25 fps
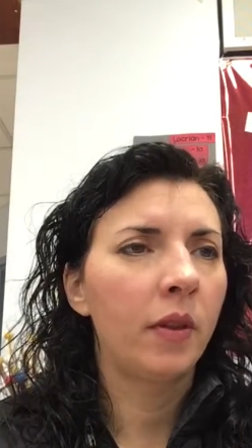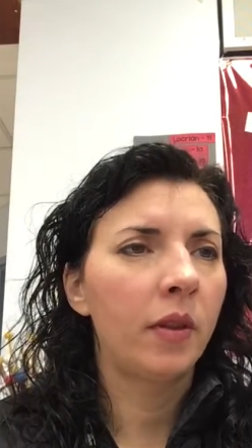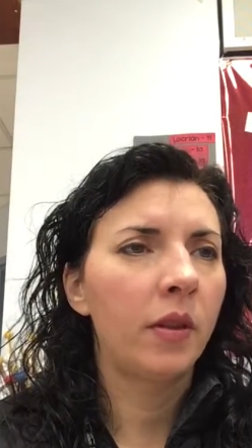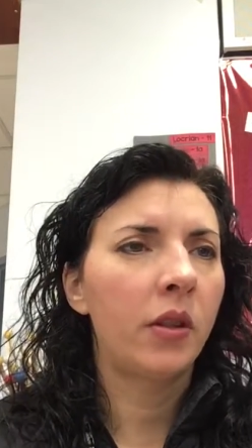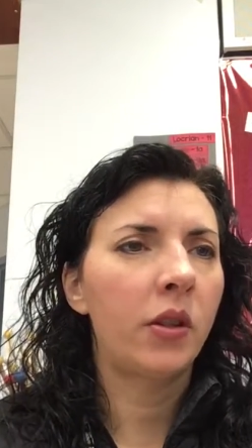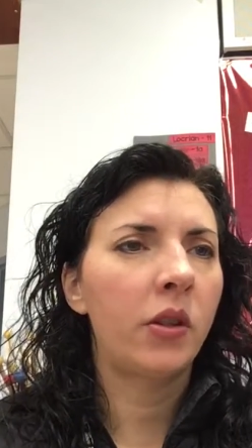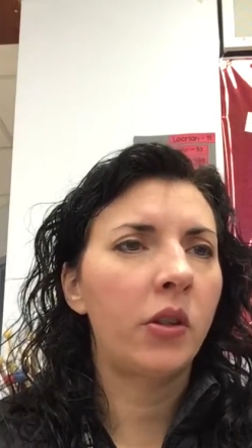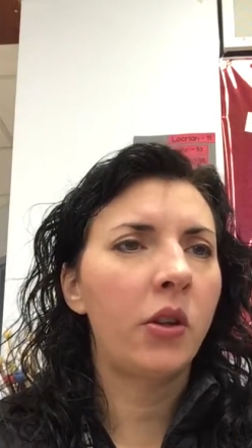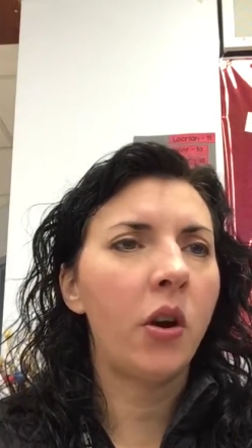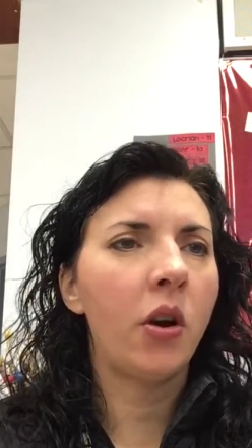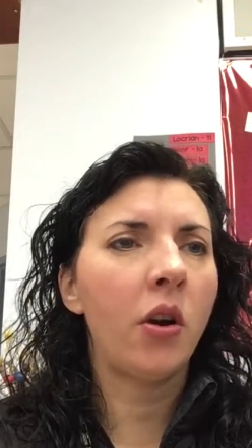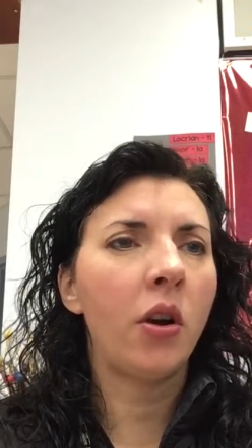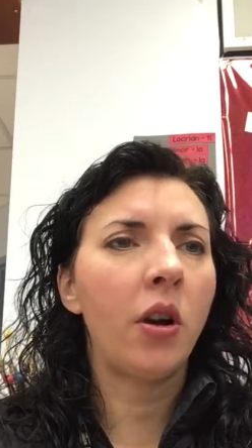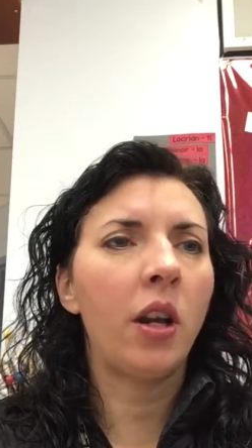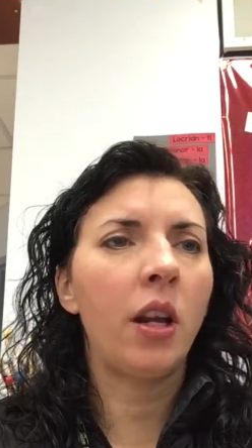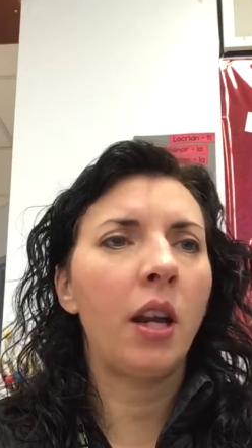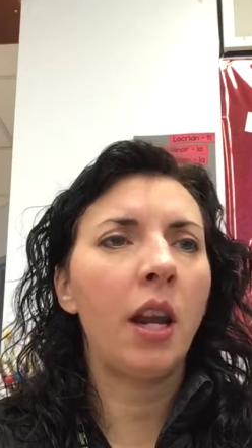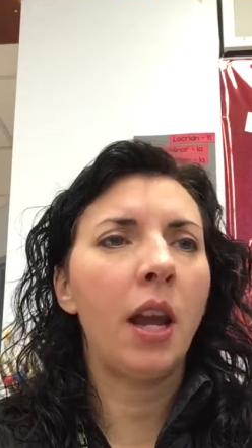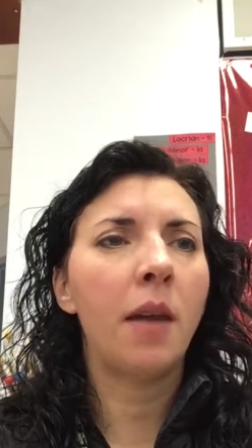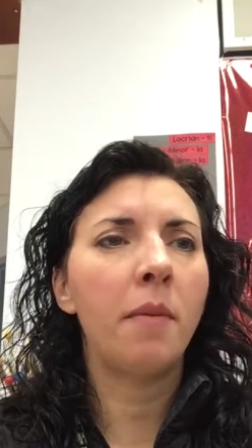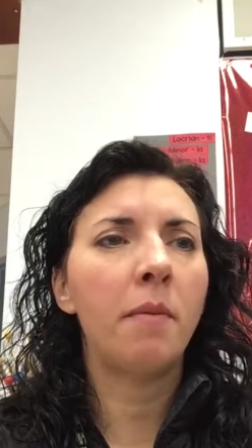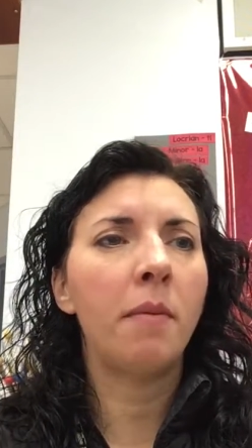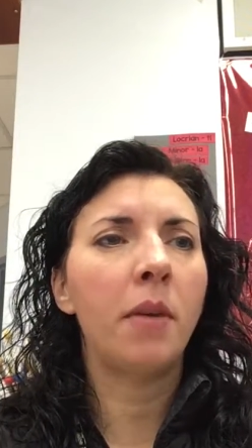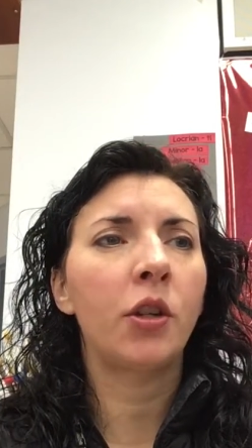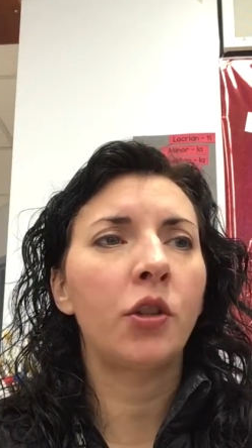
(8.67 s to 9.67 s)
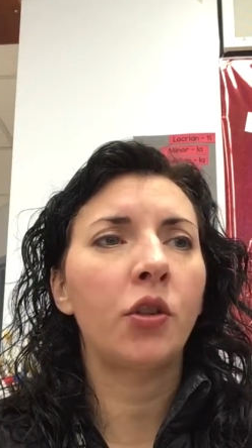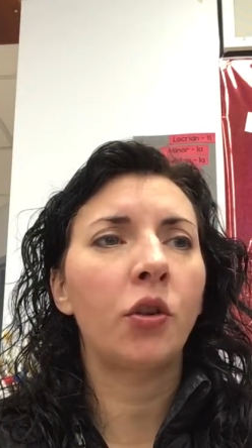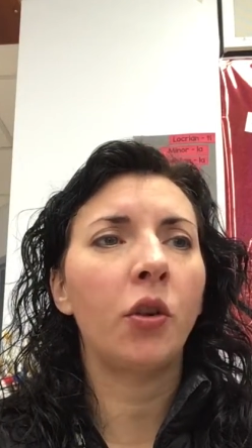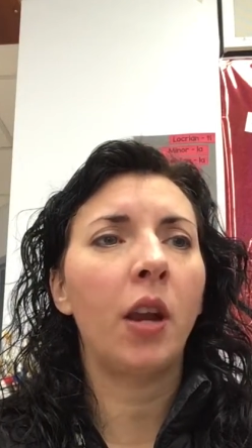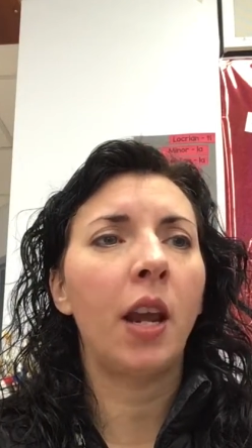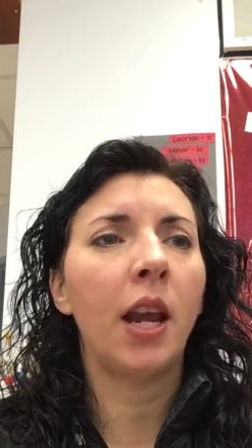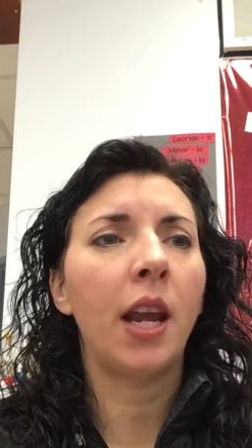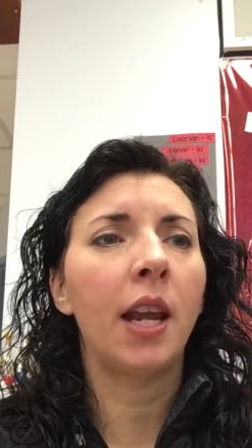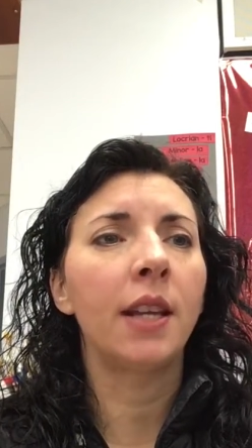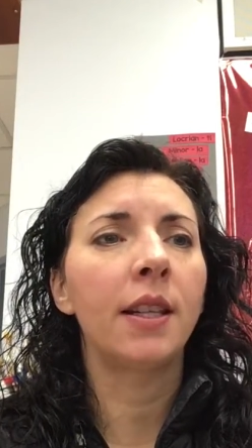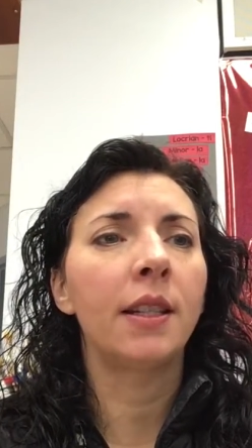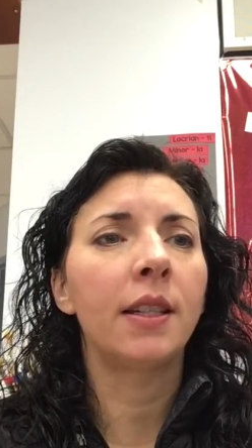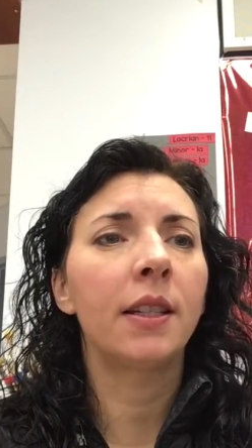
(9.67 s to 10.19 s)
starting at measure
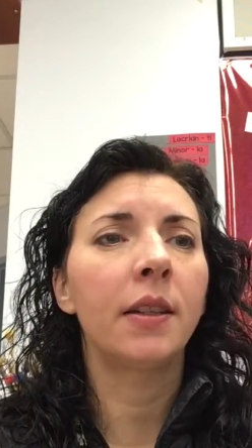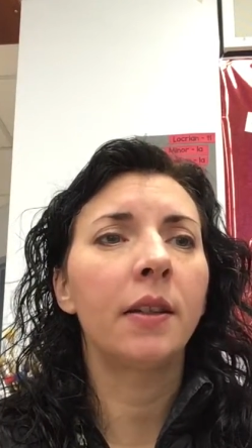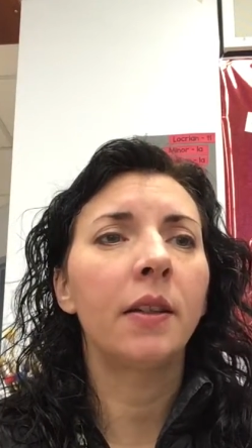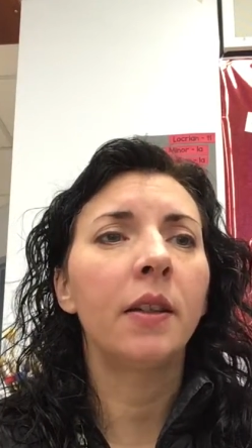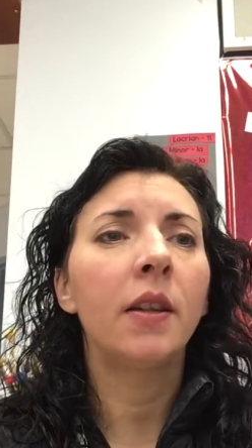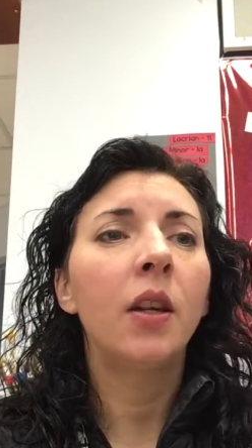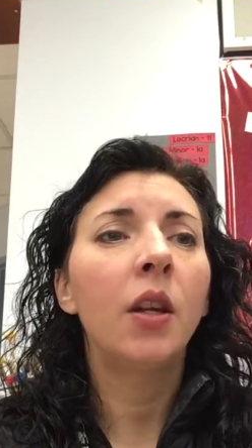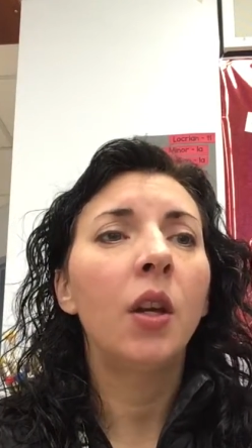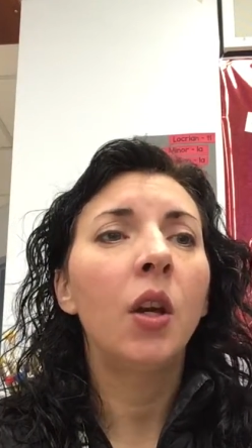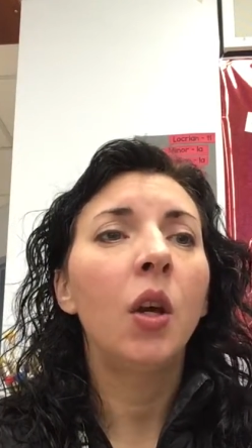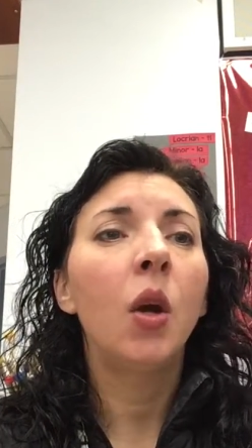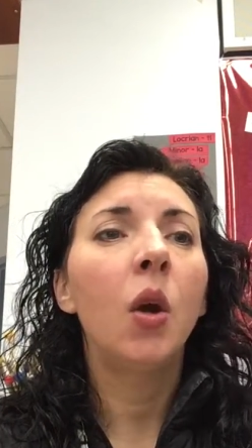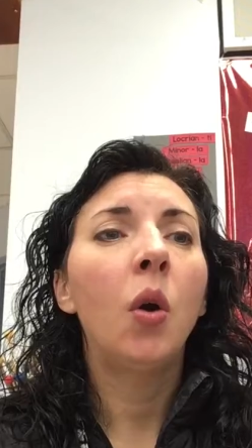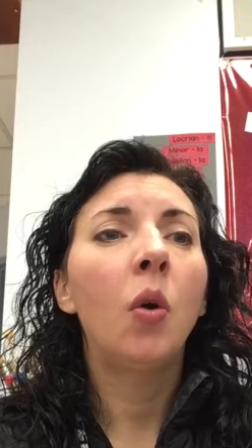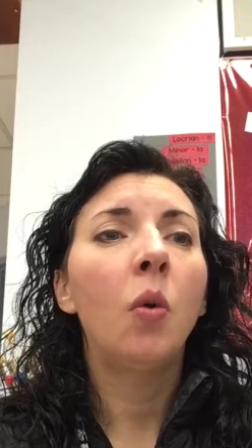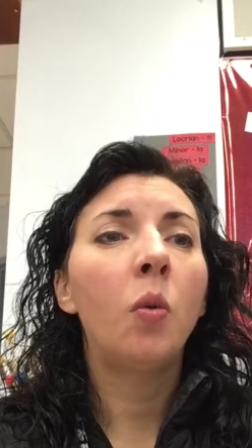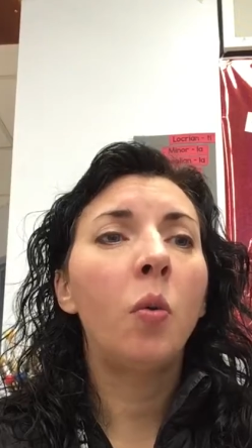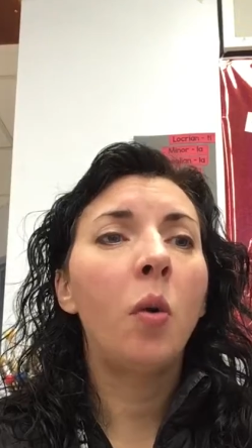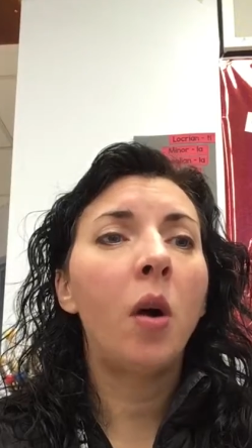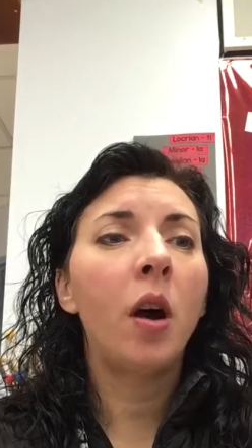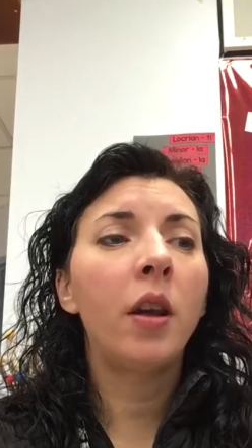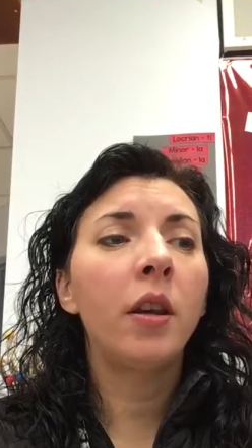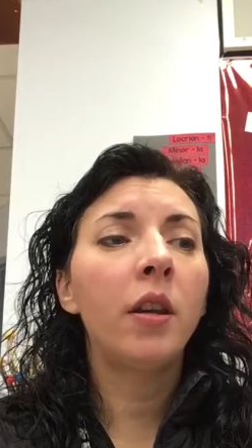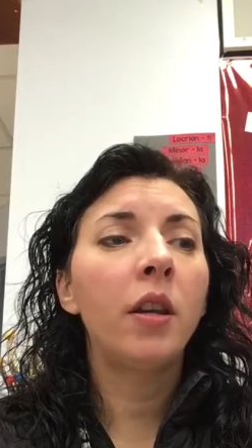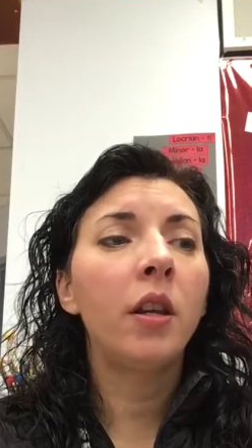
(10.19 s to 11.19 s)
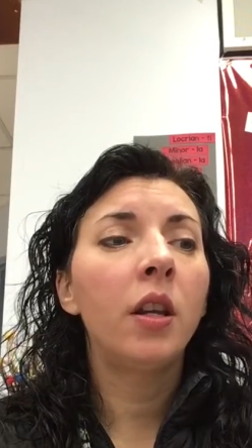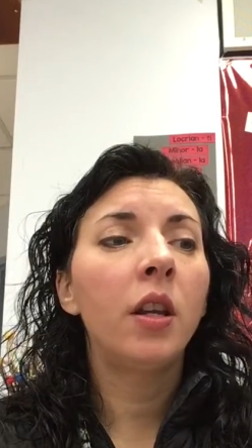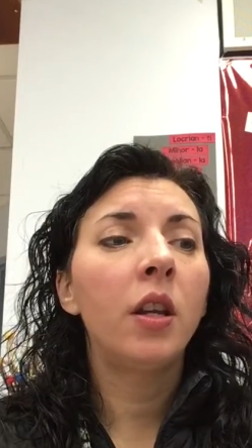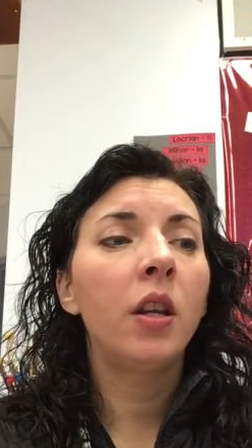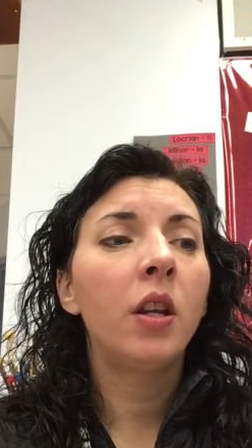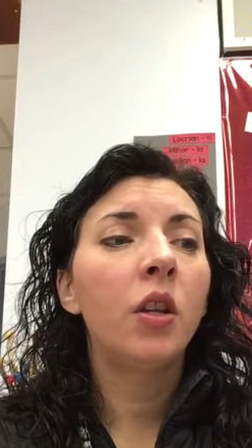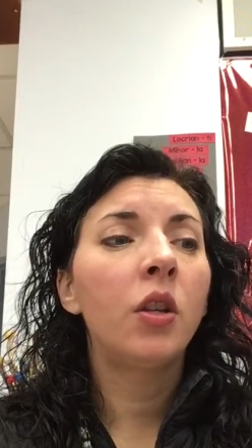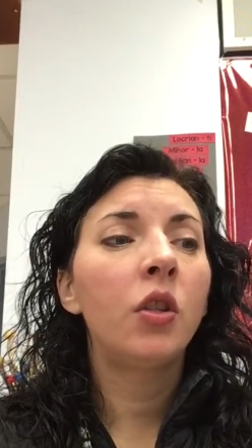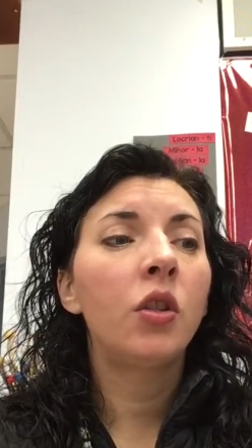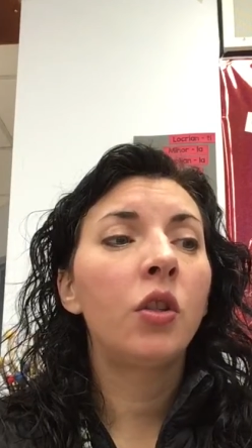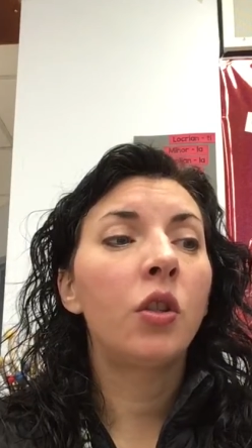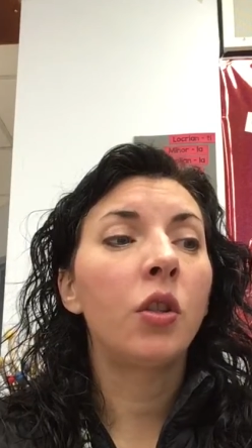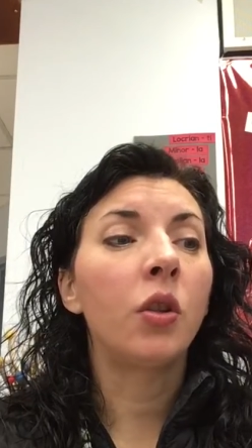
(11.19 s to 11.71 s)
eight. One,
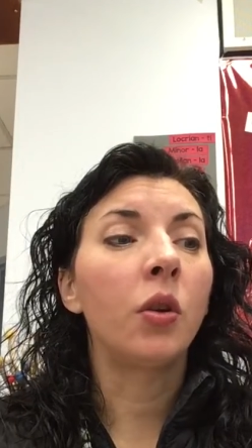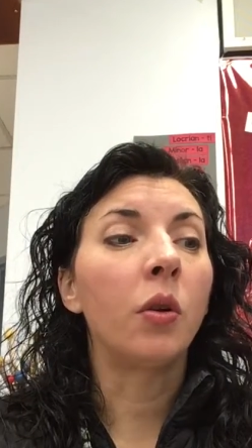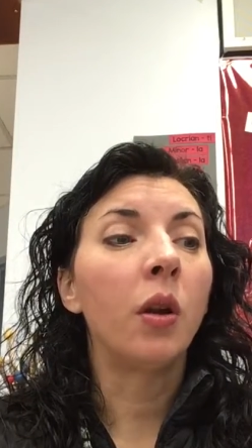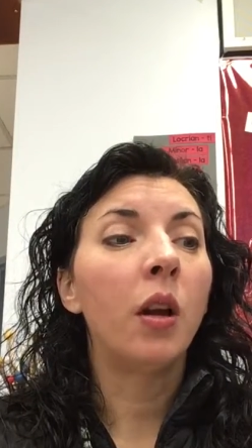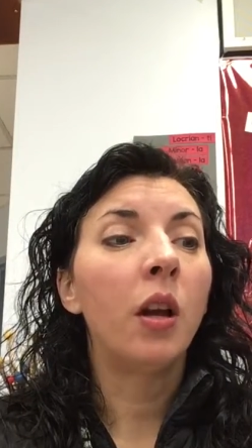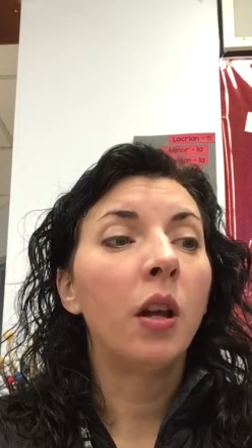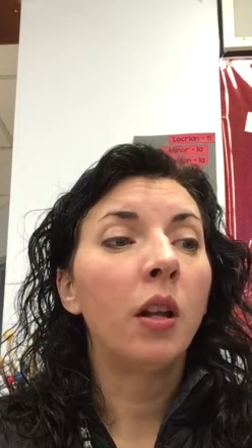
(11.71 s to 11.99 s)
two.